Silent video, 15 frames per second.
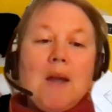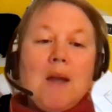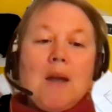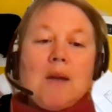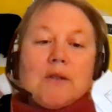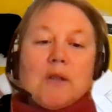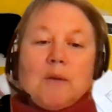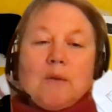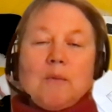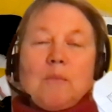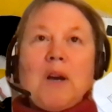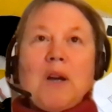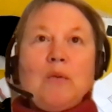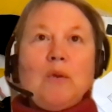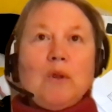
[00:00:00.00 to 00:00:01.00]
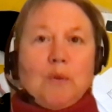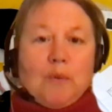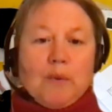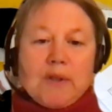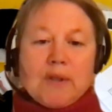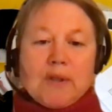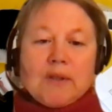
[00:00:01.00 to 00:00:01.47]
So my role
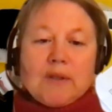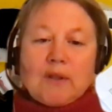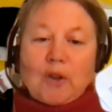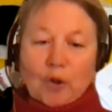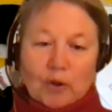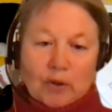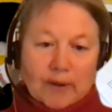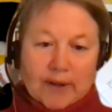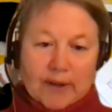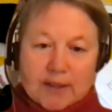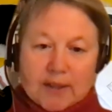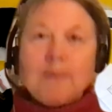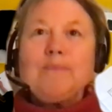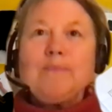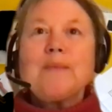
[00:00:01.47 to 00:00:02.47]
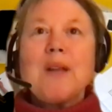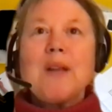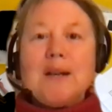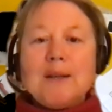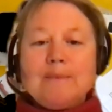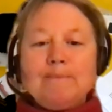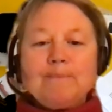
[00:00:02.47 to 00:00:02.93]
was as curator.
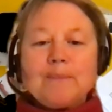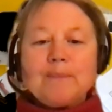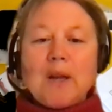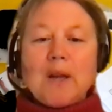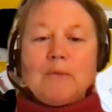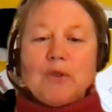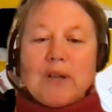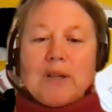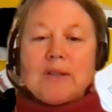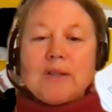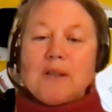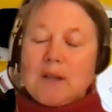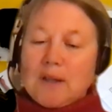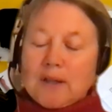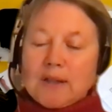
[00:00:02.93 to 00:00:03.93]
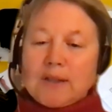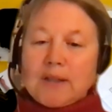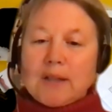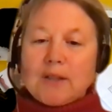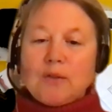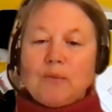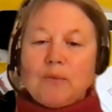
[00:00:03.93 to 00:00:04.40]
I'm trained as an
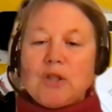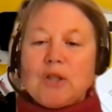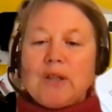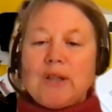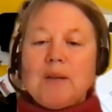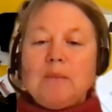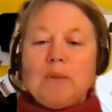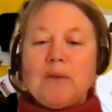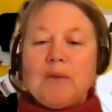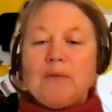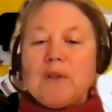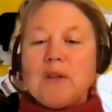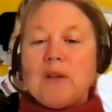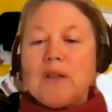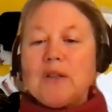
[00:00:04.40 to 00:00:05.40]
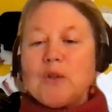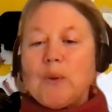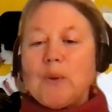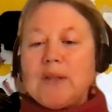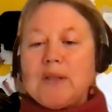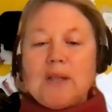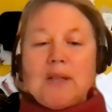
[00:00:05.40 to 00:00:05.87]
architect originally, but for the last
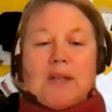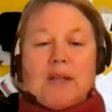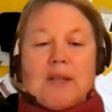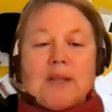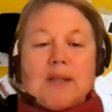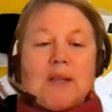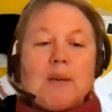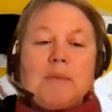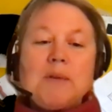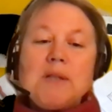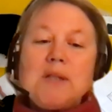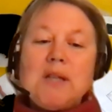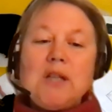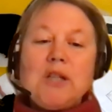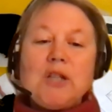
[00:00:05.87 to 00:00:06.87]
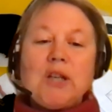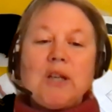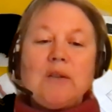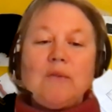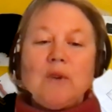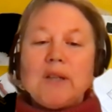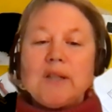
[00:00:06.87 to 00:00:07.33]
20 years, I've been teaching
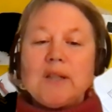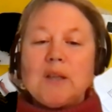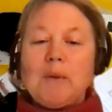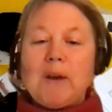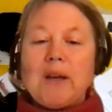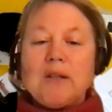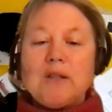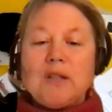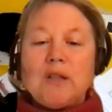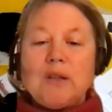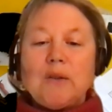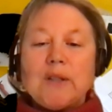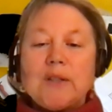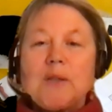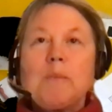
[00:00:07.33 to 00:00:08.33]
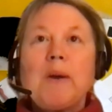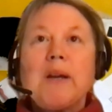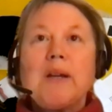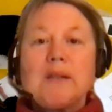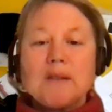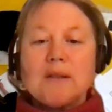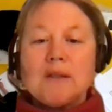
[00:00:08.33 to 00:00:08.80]
and writing about interior
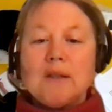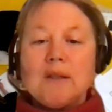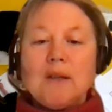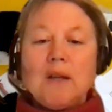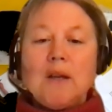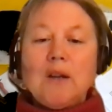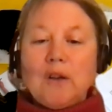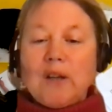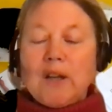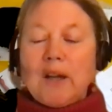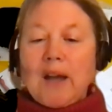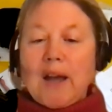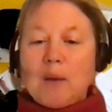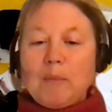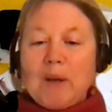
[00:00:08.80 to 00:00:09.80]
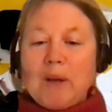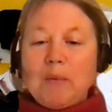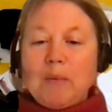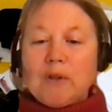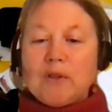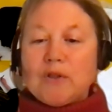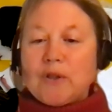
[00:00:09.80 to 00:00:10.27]
space, looking at how people
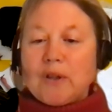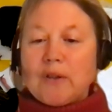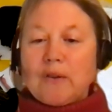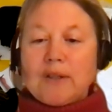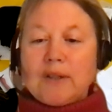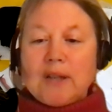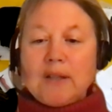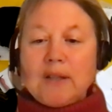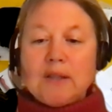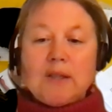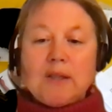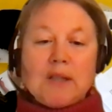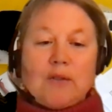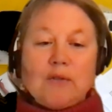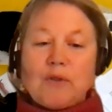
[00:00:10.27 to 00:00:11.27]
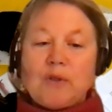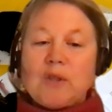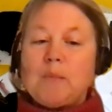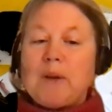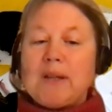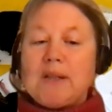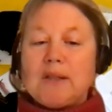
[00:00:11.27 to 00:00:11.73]
construct their identity through the
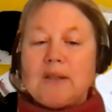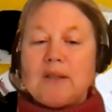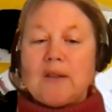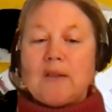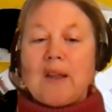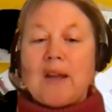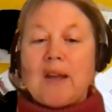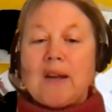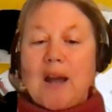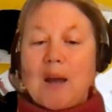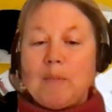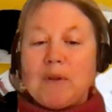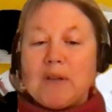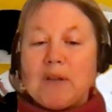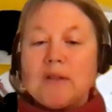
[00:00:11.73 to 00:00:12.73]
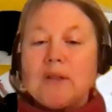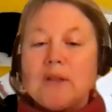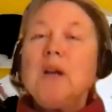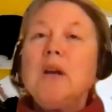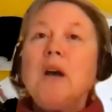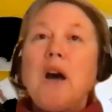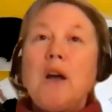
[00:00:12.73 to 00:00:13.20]
spaces that they inhabit
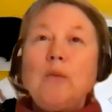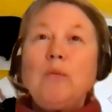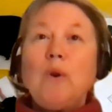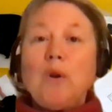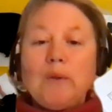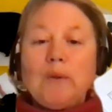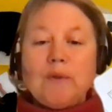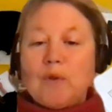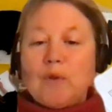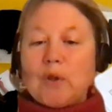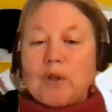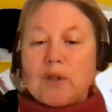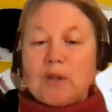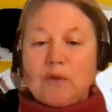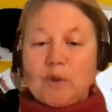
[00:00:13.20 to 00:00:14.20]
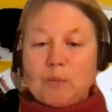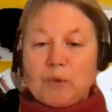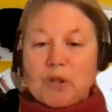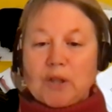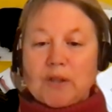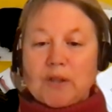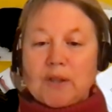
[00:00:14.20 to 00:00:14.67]
and the role of evocative
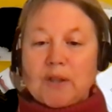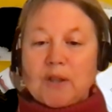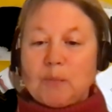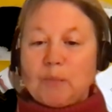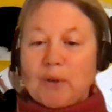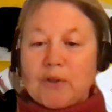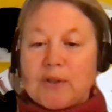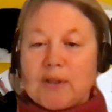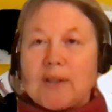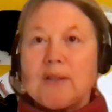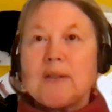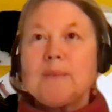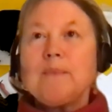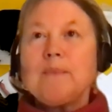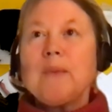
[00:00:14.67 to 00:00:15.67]
objects in this process.